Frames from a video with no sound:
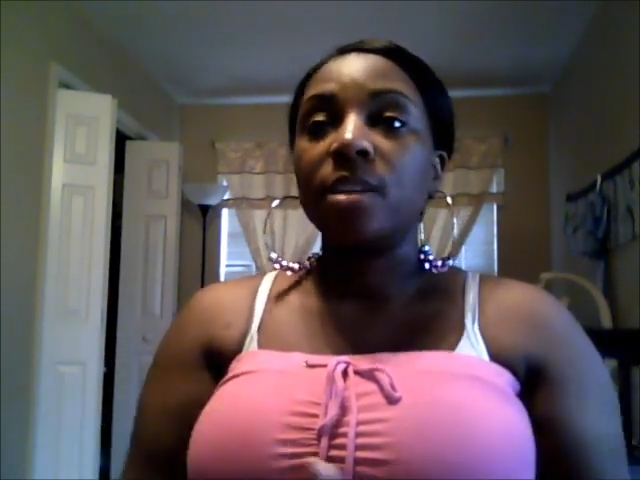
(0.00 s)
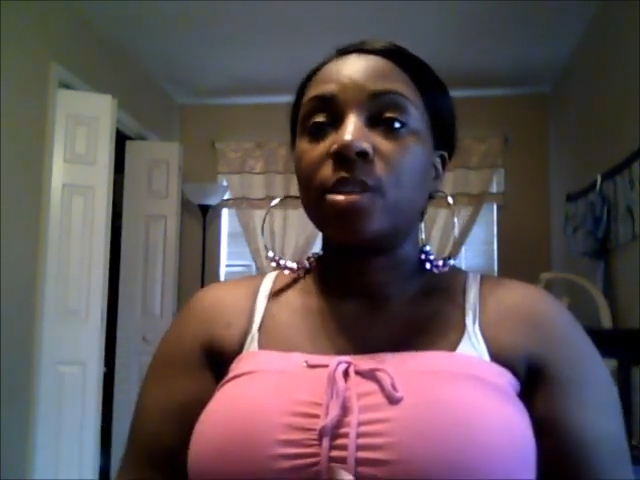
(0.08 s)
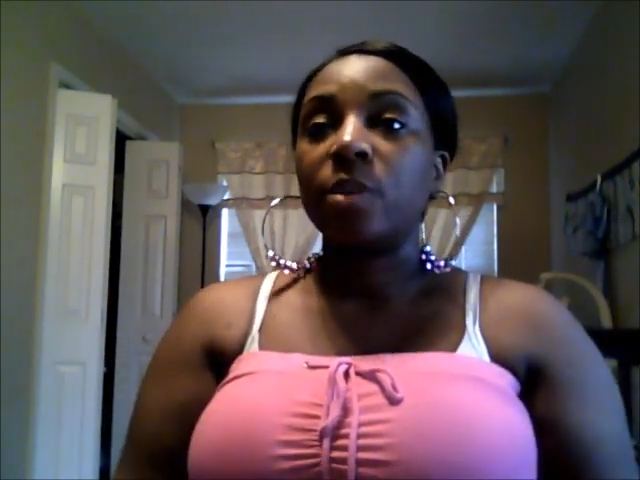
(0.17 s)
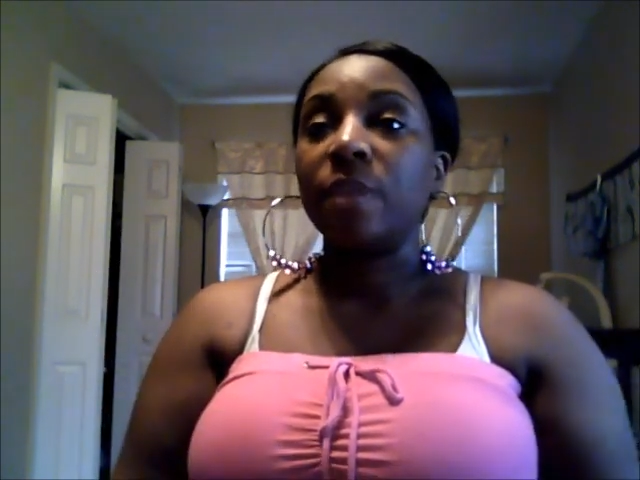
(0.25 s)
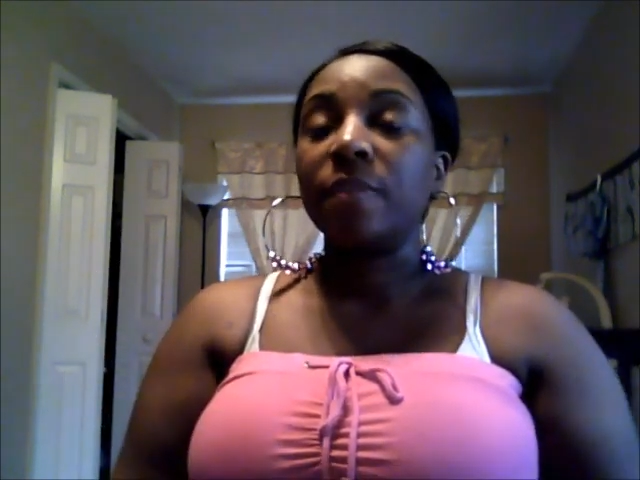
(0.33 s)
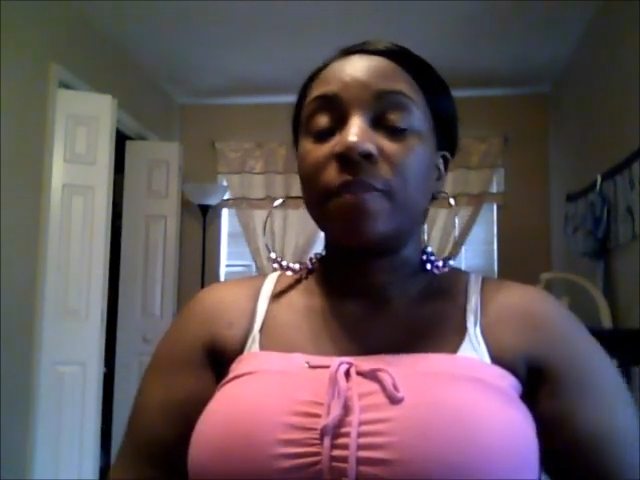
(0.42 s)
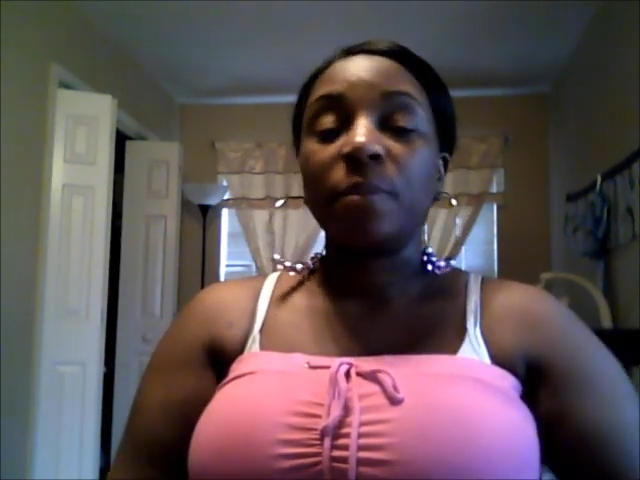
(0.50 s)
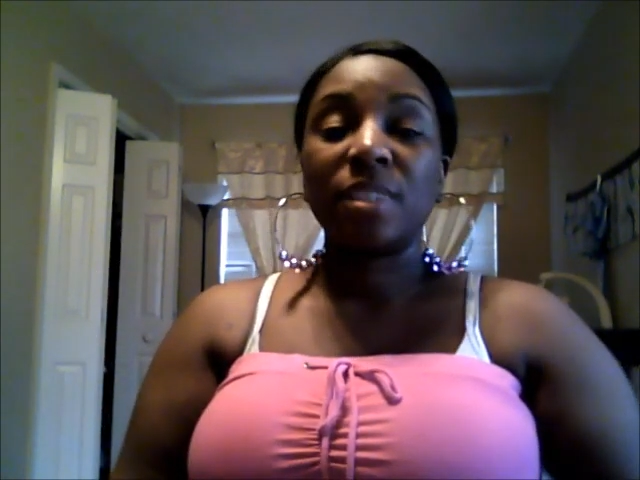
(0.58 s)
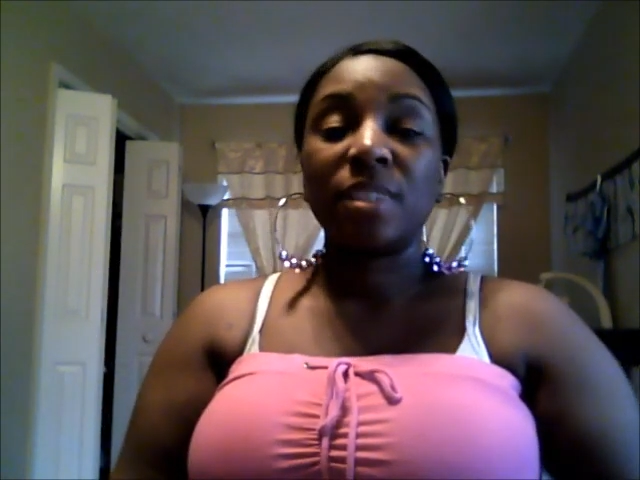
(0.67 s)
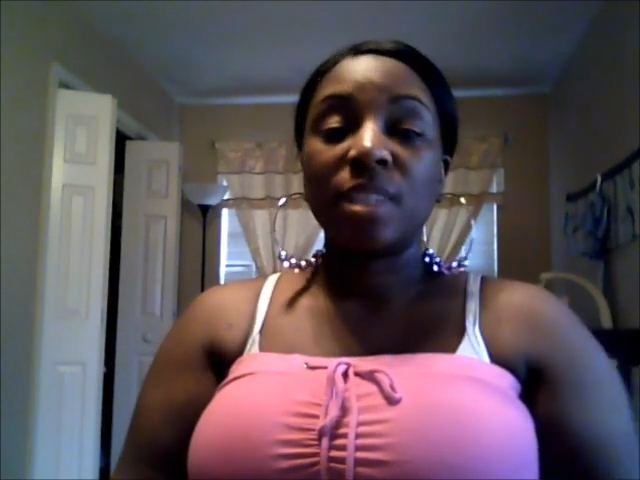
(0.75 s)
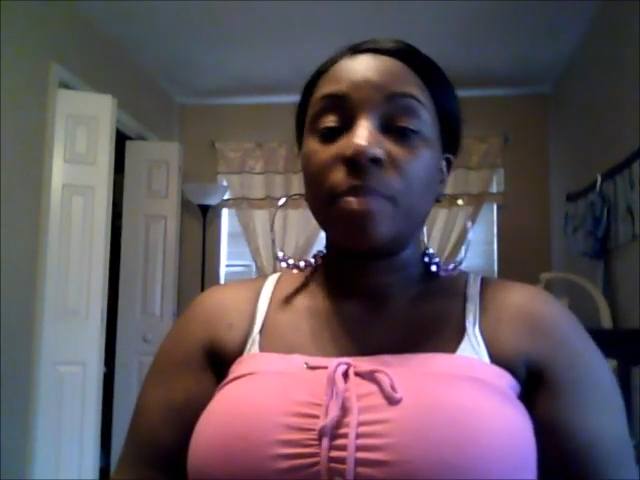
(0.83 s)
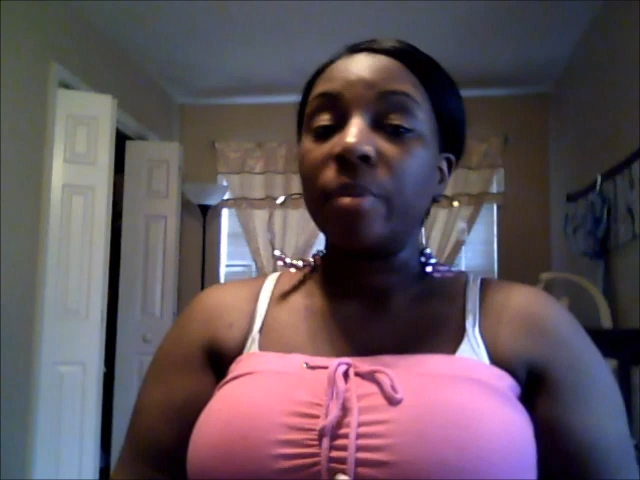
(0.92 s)
So even if he was
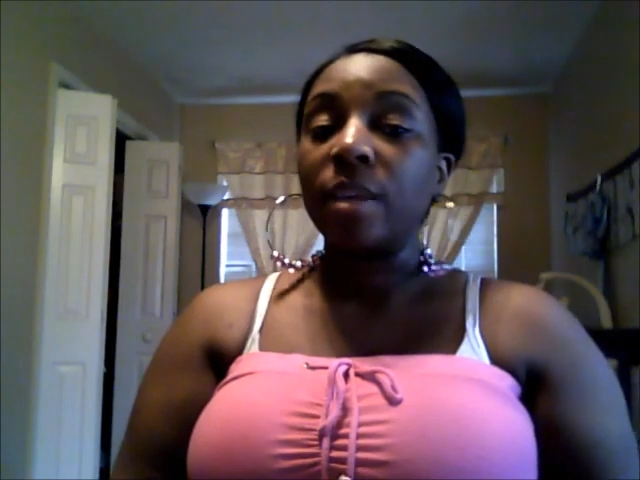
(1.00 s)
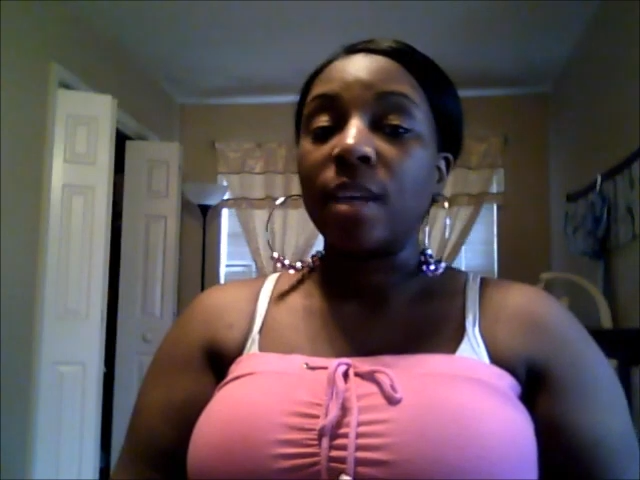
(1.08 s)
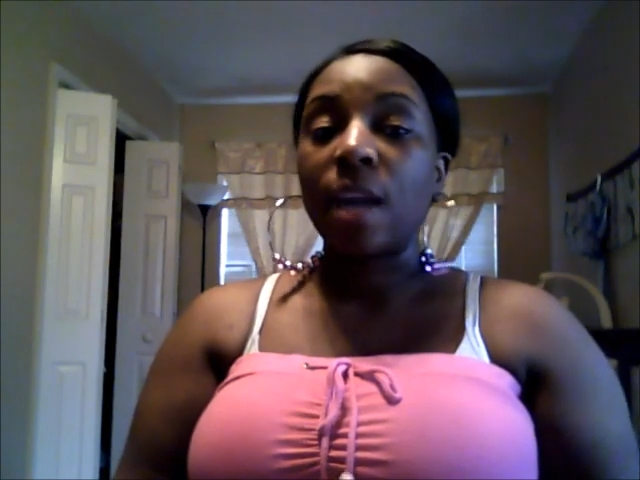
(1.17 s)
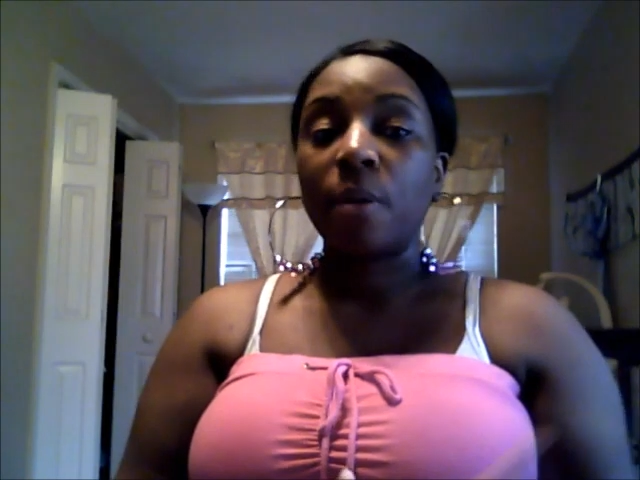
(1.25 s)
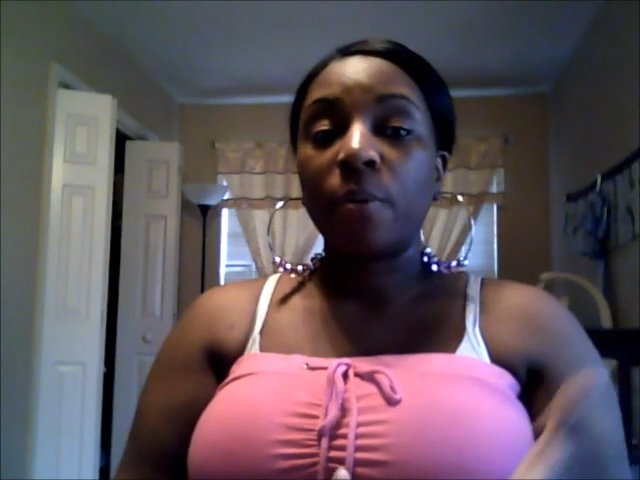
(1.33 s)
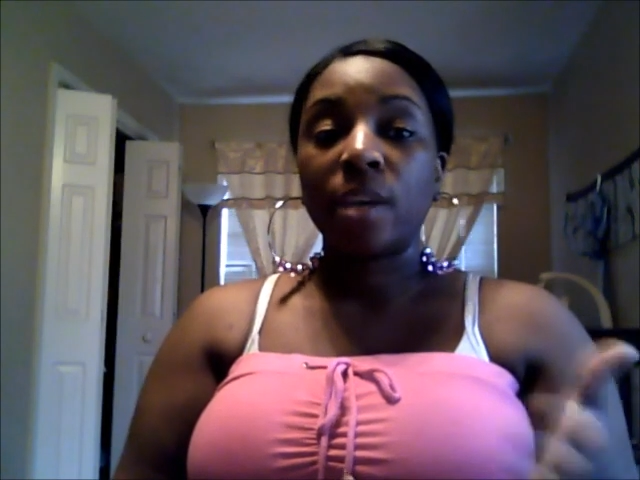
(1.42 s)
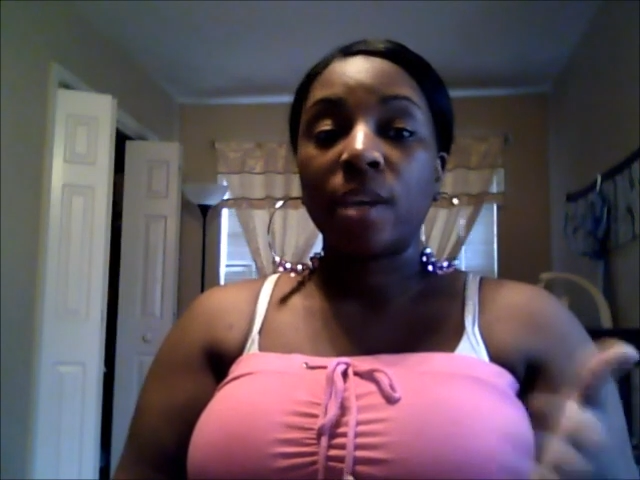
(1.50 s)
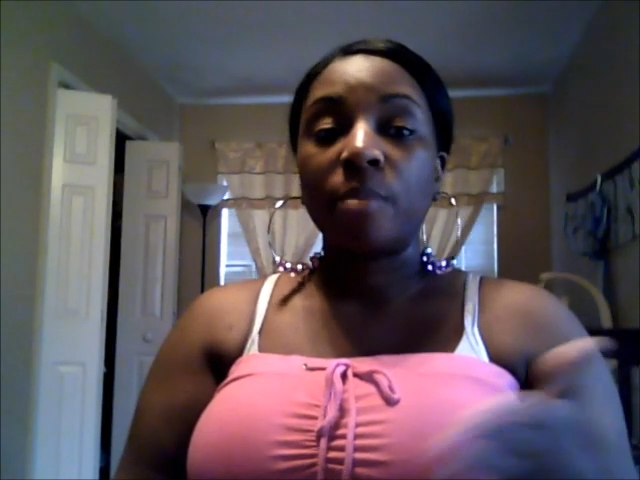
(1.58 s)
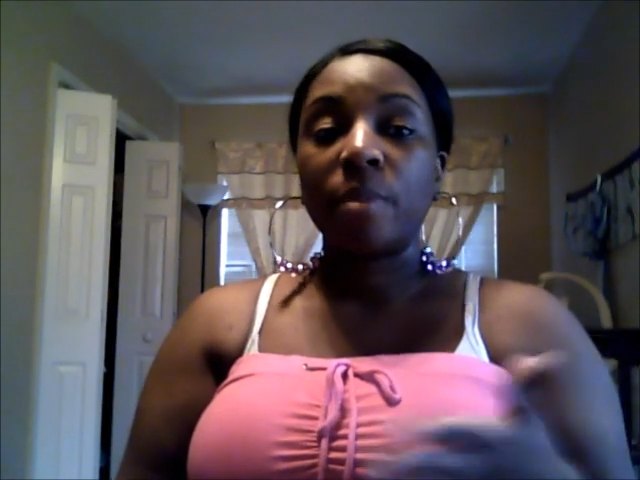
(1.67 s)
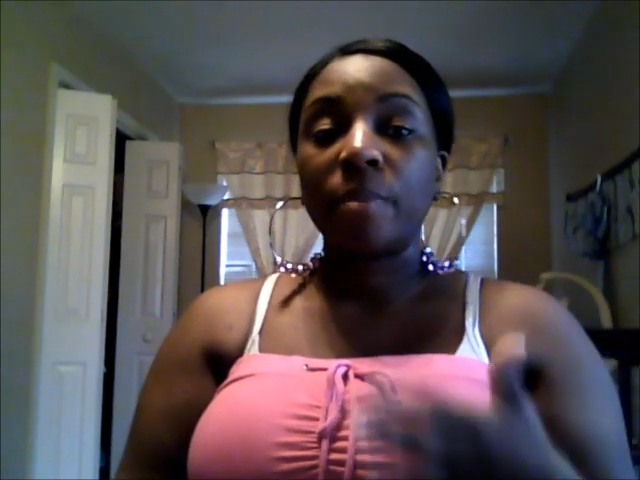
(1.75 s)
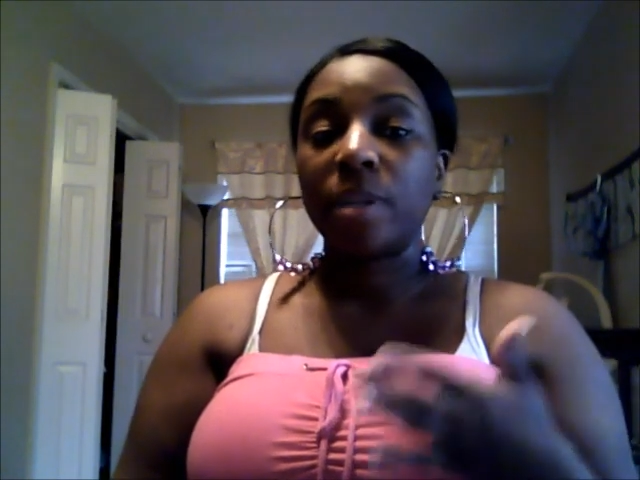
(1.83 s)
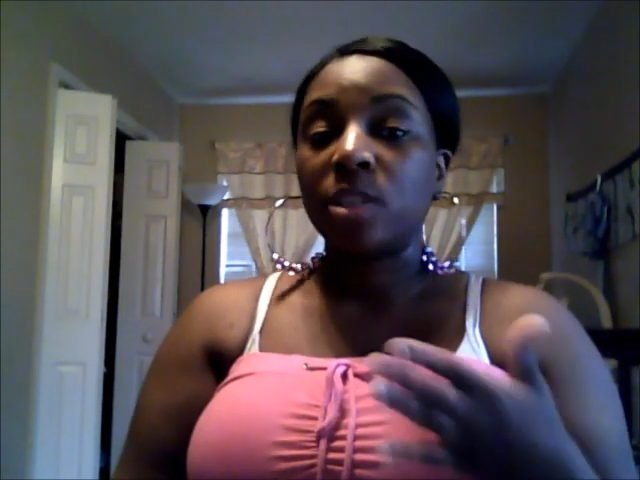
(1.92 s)
sleeping, I would wake him
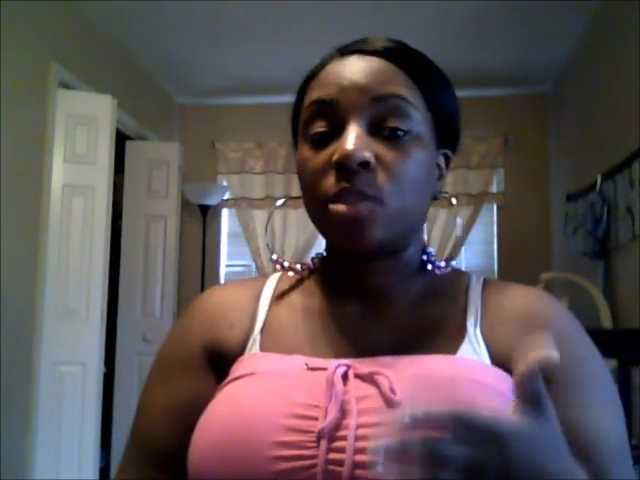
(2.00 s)
up at a